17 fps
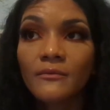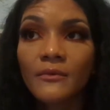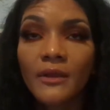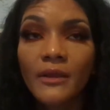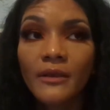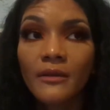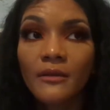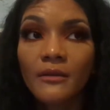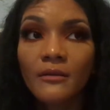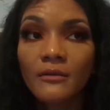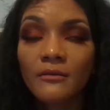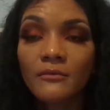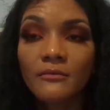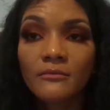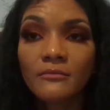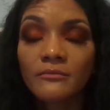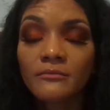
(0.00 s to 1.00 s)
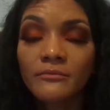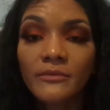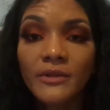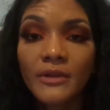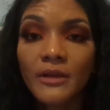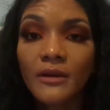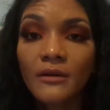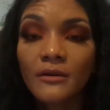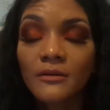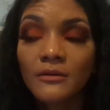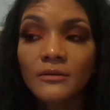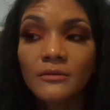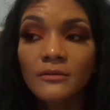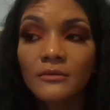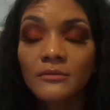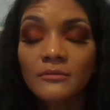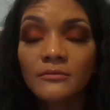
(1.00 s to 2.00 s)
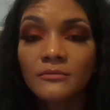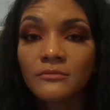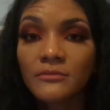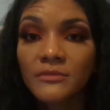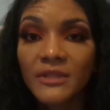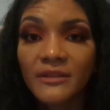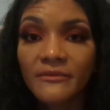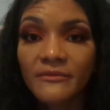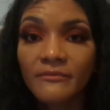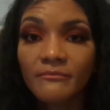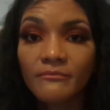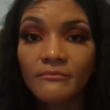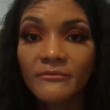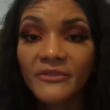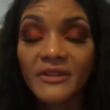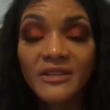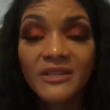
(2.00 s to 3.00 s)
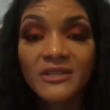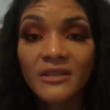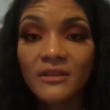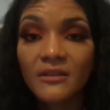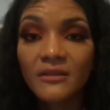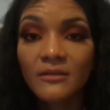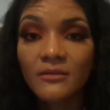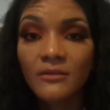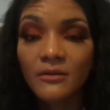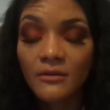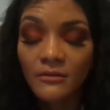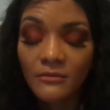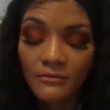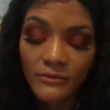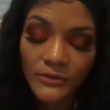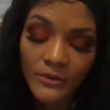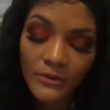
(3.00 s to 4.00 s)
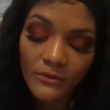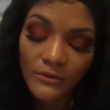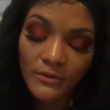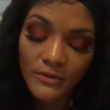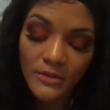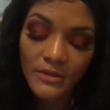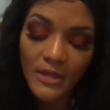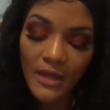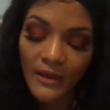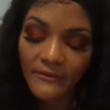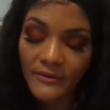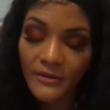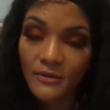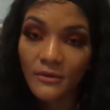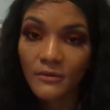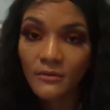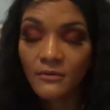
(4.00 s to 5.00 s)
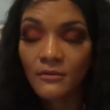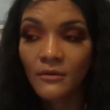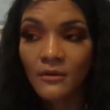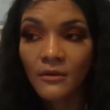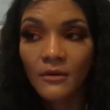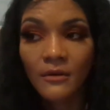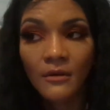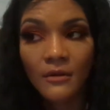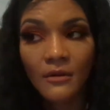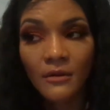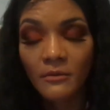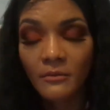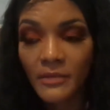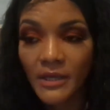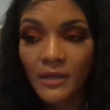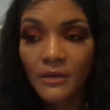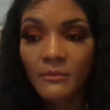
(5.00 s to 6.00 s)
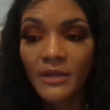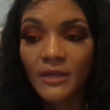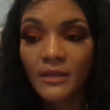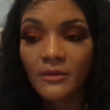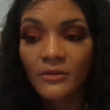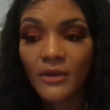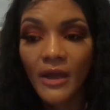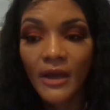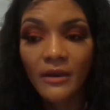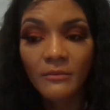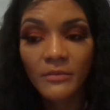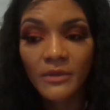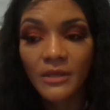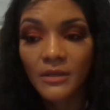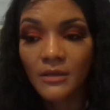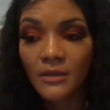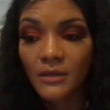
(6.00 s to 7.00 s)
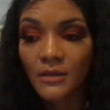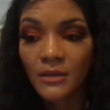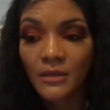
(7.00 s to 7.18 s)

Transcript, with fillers: like, they didn't finish it, you know? So you just have to be committed. You gotta be